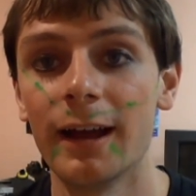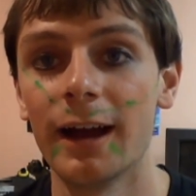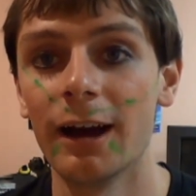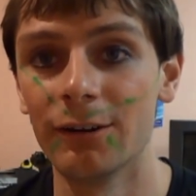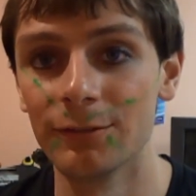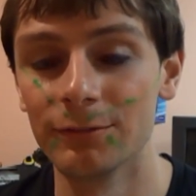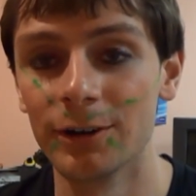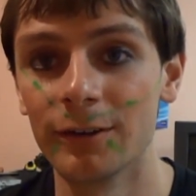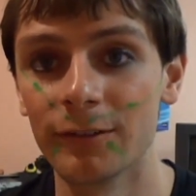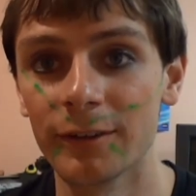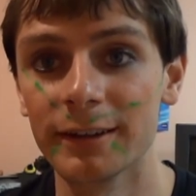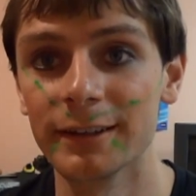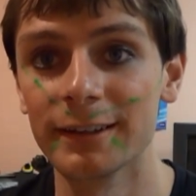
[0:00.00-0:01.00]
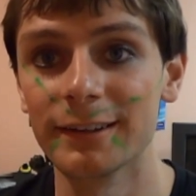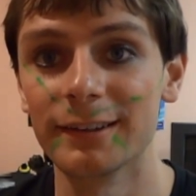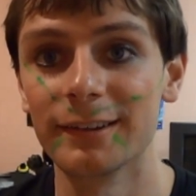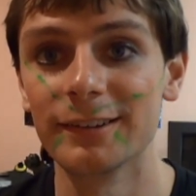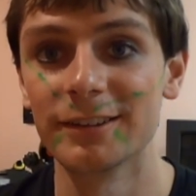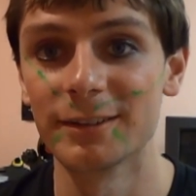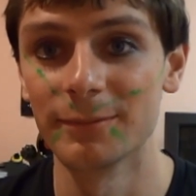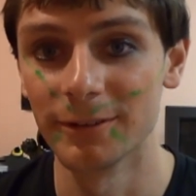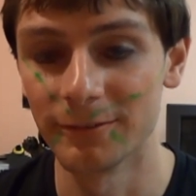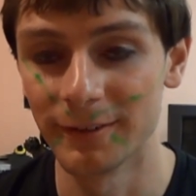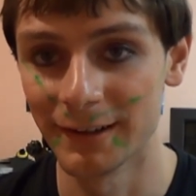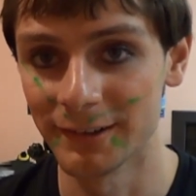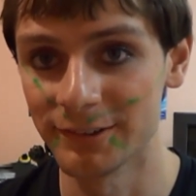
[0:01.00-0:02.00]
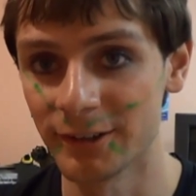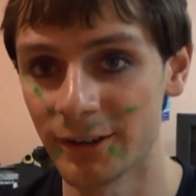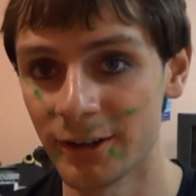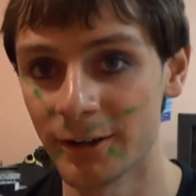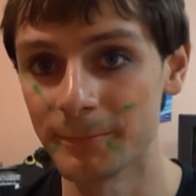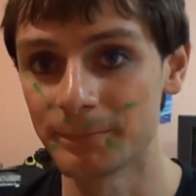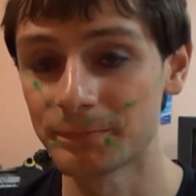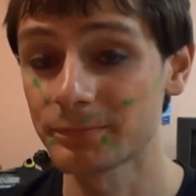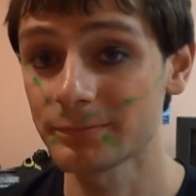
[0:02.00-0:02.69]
how involved in it some of the fans are